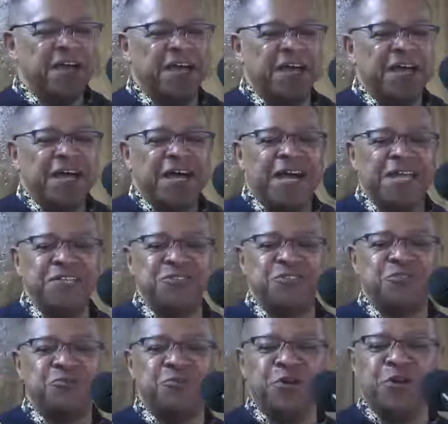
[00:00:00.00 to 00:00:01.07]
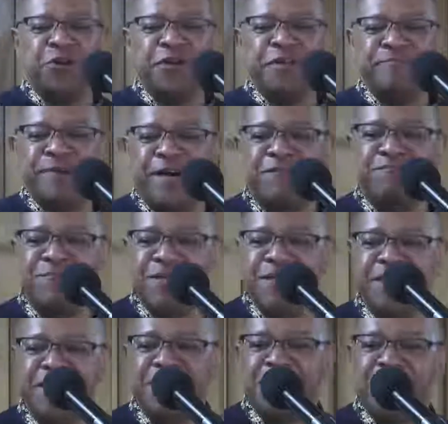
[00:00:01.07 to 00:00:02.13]
I, I, used to worry about
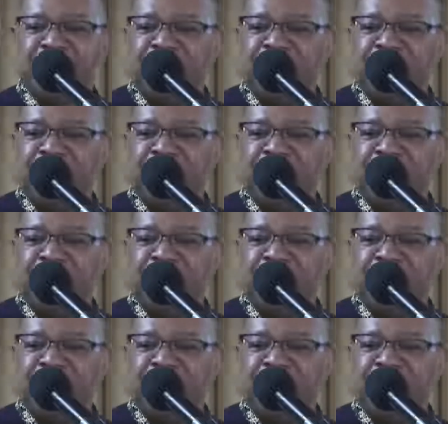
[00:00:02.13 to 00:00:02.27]
money